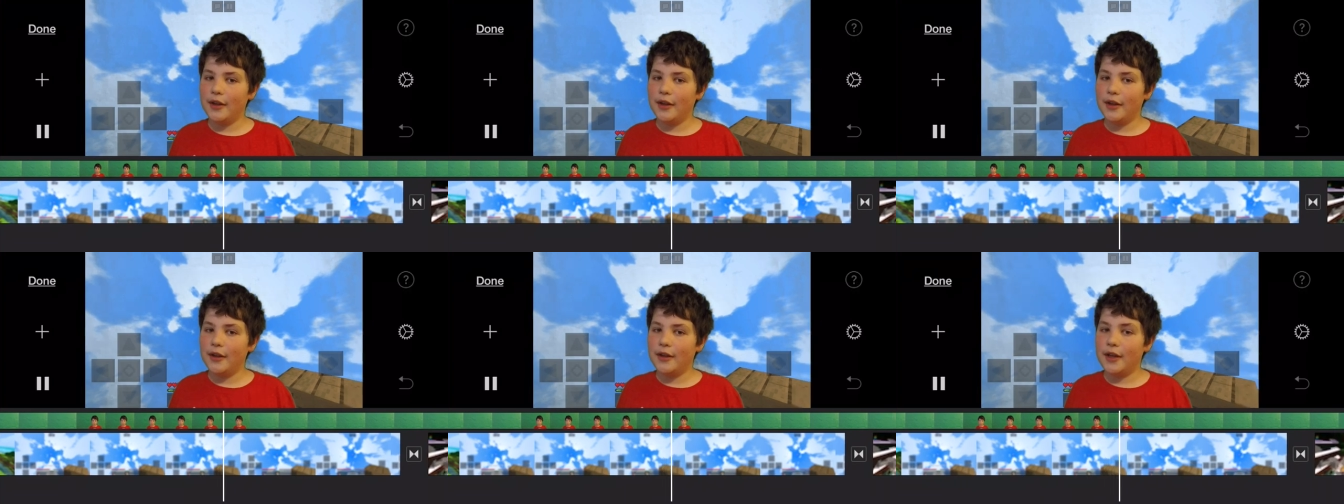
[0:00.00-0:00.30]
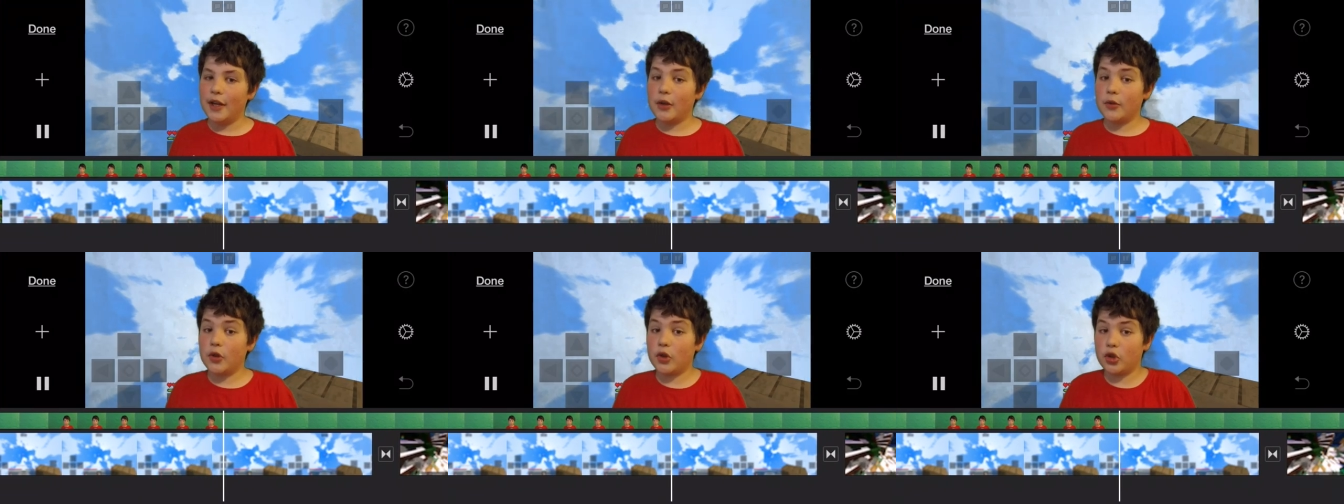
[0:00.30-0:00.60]
Now
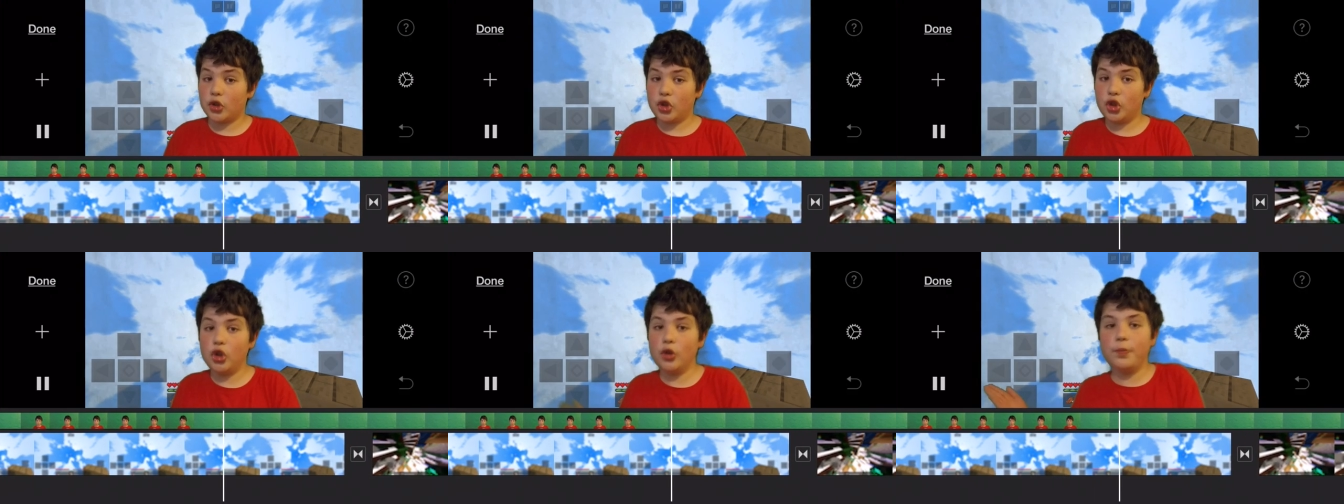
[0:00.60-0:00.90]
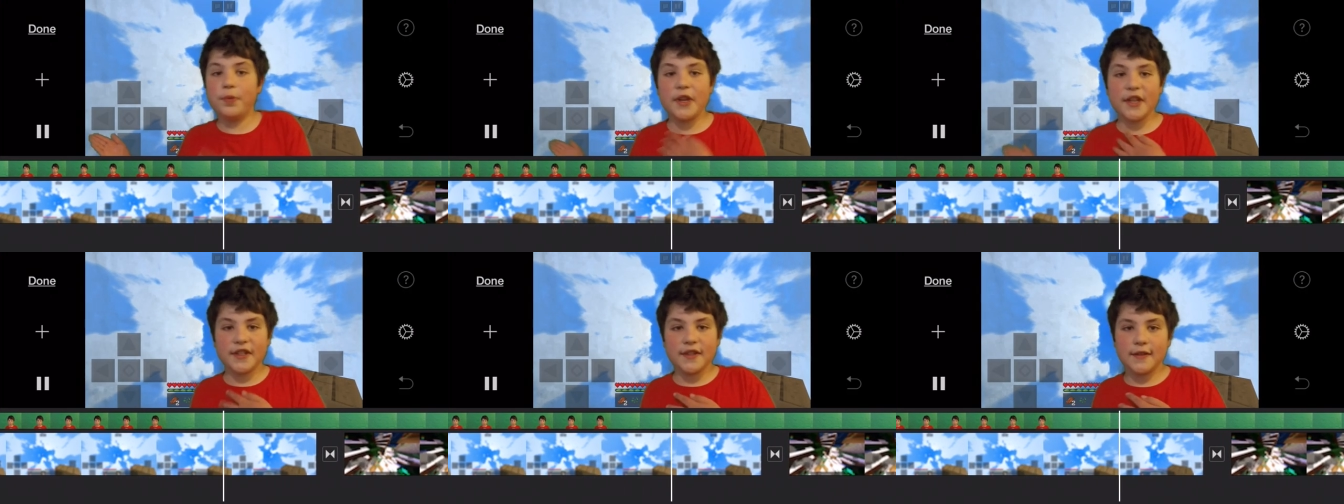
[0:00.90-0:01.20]
there are two
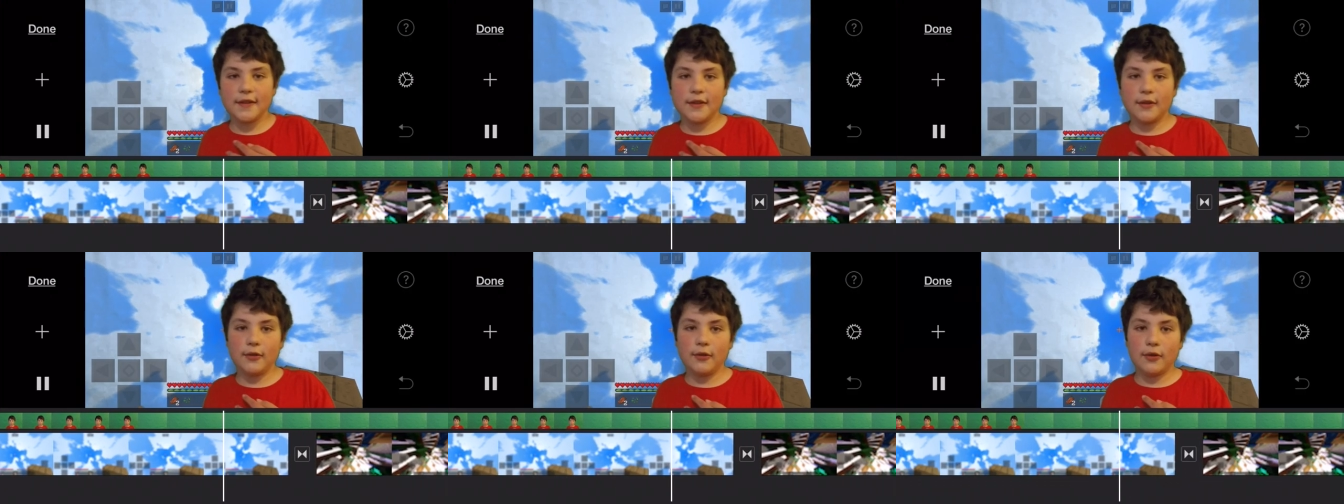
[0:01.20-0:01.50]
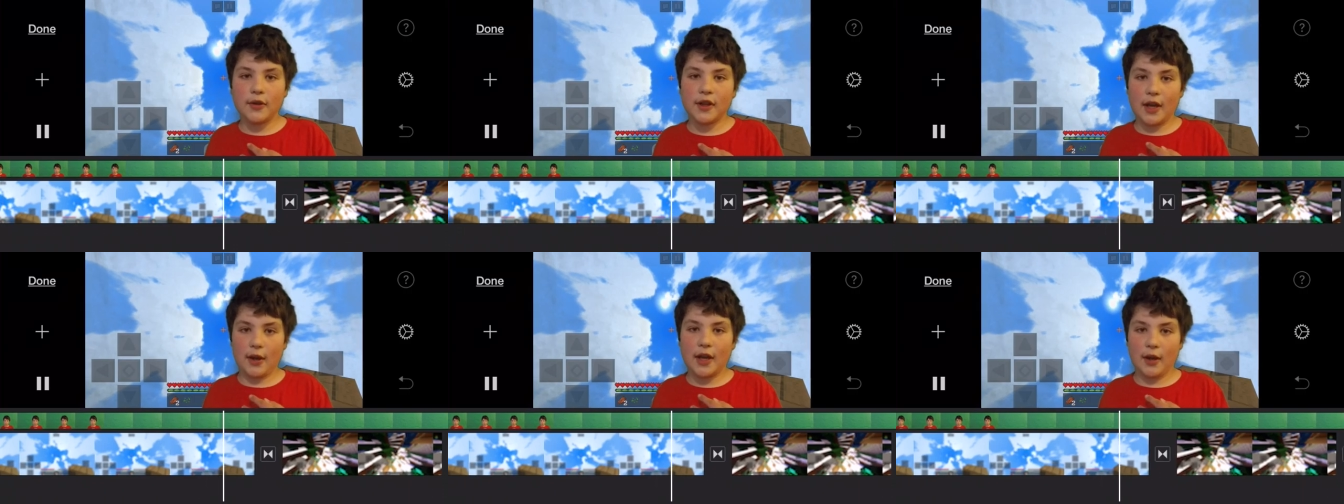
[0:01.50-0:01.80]
places you can
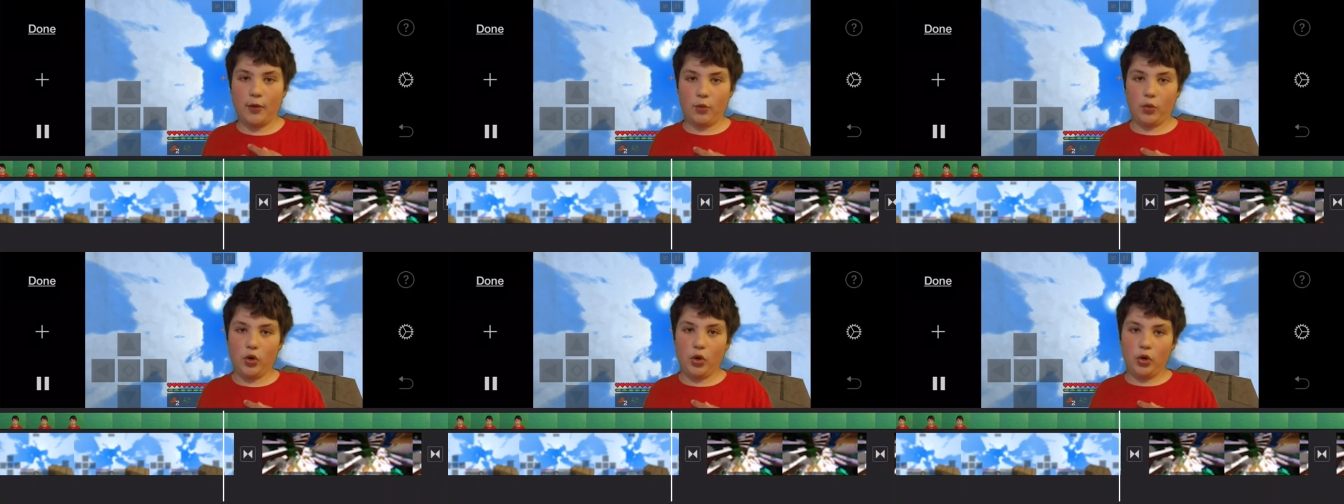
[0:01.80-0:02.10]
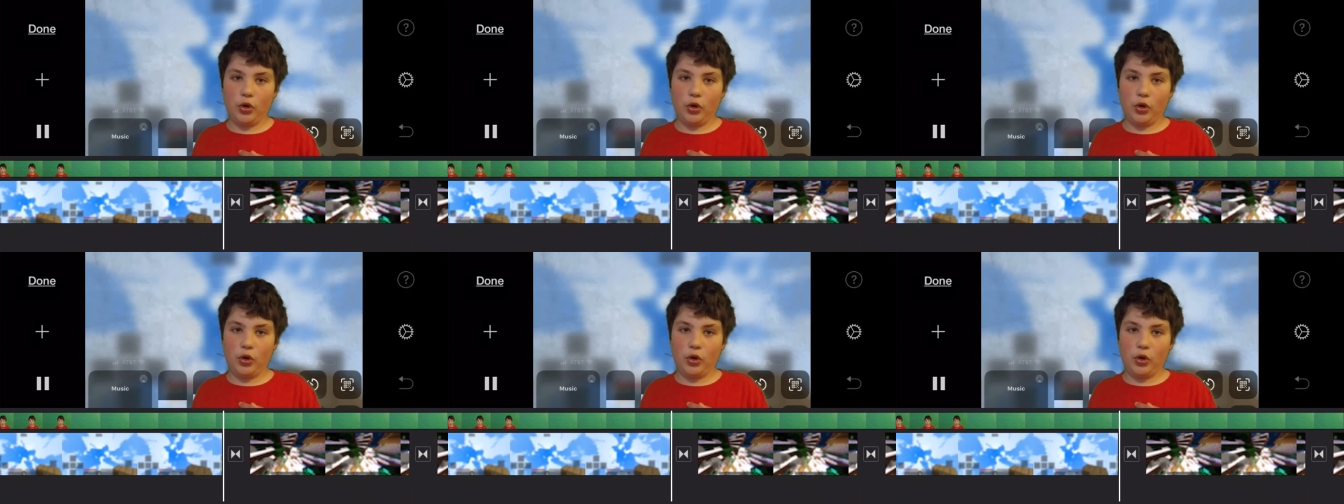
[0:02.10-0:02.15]
get wool.